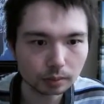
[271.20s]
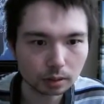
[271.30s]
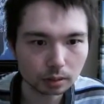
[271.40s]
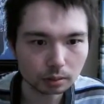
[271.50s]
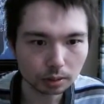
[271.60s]

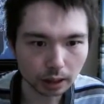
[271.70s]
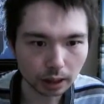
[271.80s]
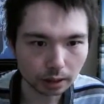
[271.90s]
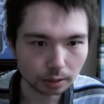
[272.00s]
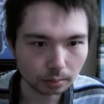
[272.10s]
rook
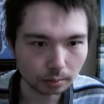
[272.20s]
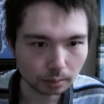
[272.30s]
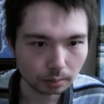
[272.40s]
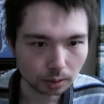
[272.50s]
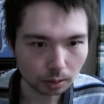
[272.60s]
d8,
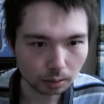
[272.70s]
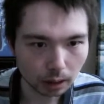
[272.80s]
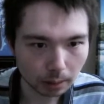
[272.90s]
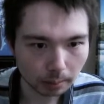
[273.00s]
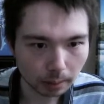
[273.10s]
so
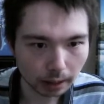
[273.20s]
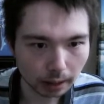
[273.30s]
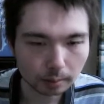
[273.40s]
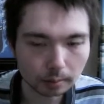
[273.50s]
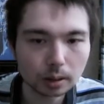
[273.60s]
coming back
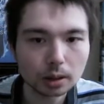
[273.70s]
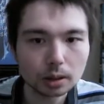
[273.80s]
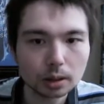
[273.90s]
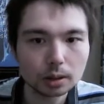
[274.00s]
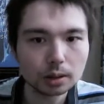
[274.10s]

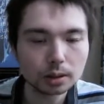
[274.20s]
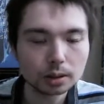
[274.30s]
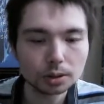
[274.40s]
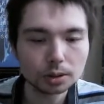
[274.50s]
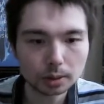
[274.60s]

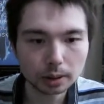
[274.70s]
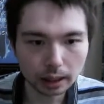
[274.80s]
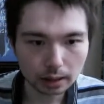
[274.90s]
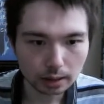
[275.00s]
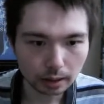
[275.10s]
to
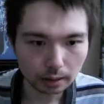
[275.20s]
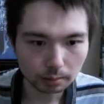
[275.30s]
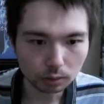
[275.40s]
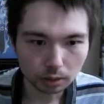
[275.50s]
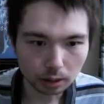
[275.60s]
attack d7,
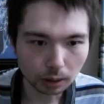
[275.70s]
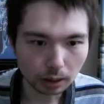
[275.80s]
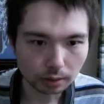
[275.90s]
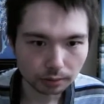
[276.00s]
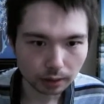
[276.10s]
rook d1,
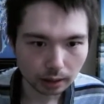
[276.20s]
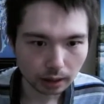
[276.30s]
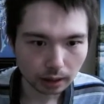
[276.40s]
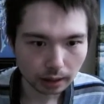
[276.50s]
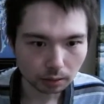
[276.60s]
defend,
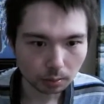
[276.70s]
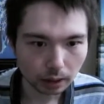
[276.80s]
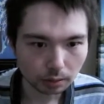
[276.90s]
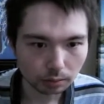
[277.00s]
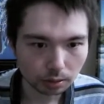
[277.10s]
king out the
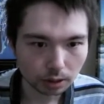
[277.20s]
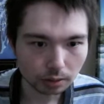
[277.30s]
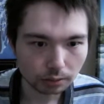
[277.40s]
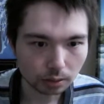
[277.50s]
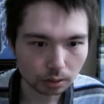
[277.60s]
way, rook
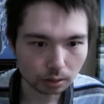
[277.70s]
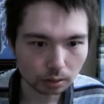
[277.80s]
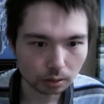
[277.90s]
d4